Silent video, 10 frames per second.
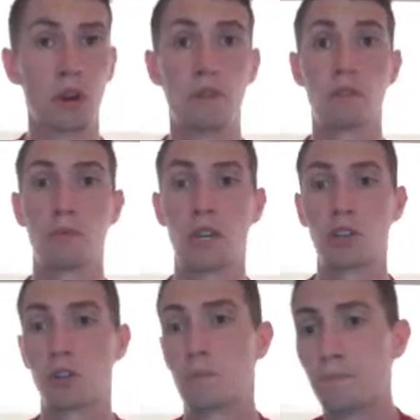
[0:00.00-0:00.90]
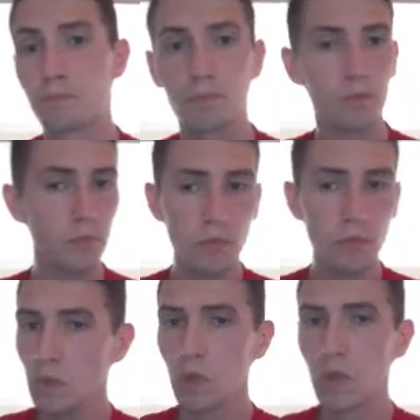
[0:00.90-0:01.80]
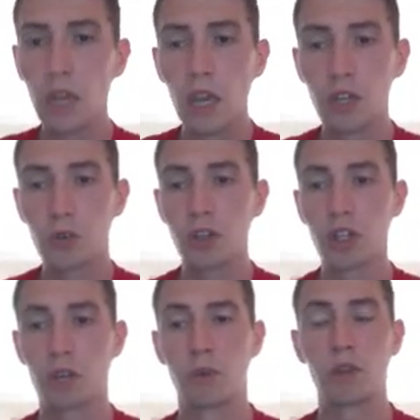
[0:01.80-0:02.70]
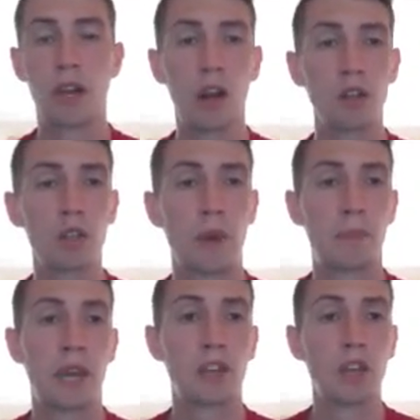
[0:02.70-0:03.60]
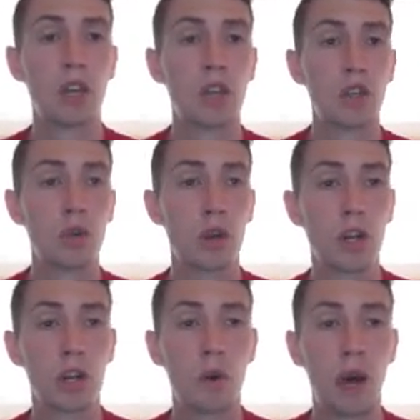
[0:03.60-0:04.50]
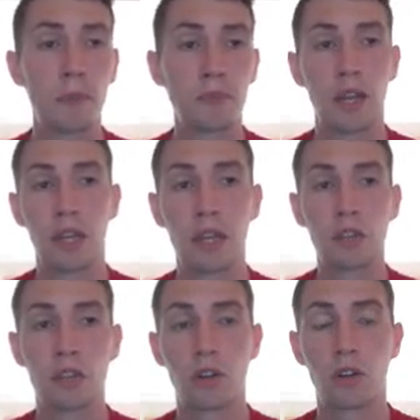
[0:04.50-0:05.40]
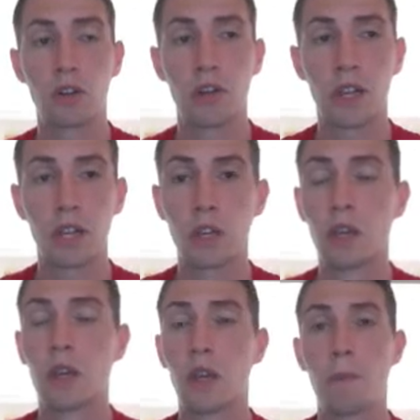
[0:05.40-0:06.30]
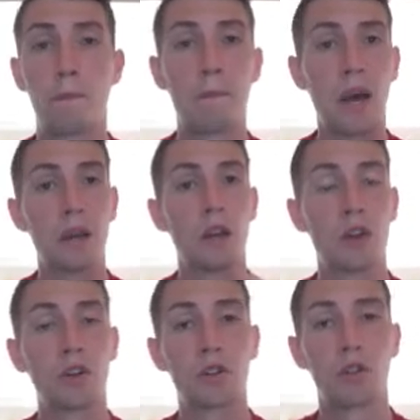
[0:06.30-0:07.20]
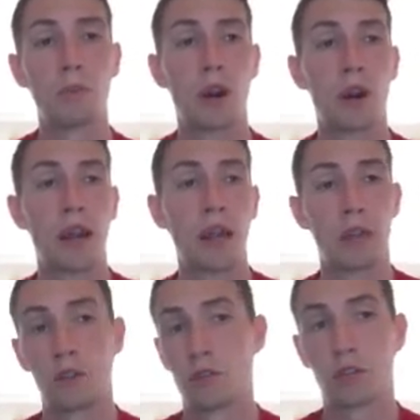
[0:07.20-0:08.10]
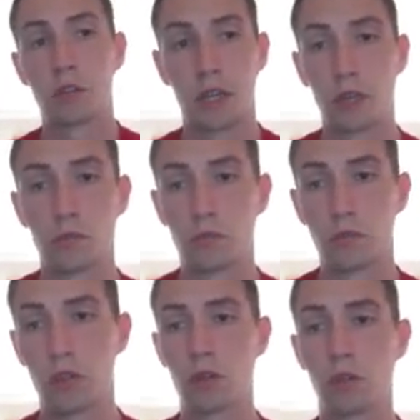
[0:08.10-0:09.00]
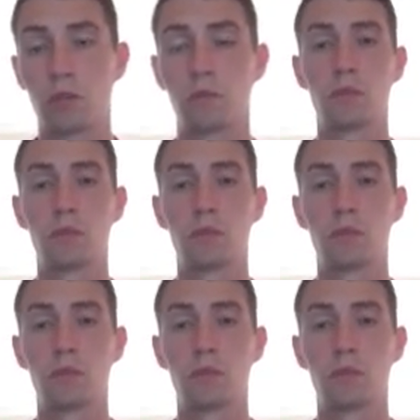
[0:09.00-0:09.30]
of information. So what you're going to do when you get onto the web page, you're going to go up to that Insert Learning button on your toolbar and just click it. So